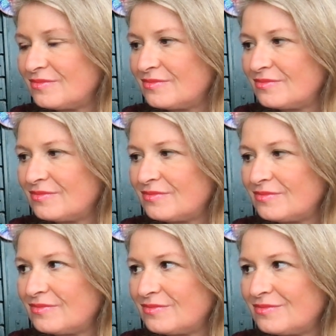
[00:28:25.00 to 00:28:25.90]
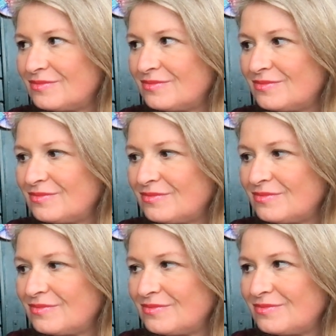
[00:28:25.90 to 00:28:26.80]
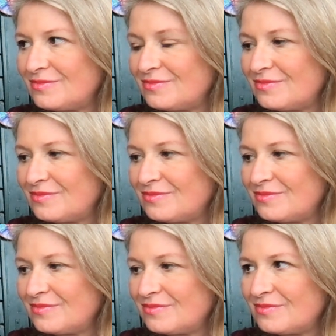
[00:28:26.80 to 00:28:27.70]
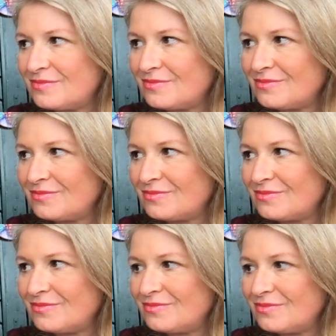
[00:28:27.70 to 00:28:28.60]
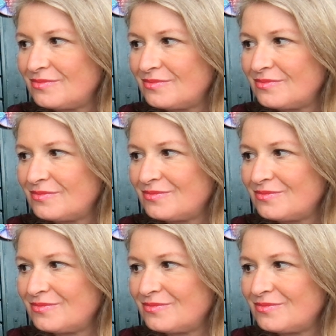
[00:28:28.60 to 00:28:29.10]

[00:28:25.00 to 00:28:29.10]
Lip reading: No words are spoken by the person on screen.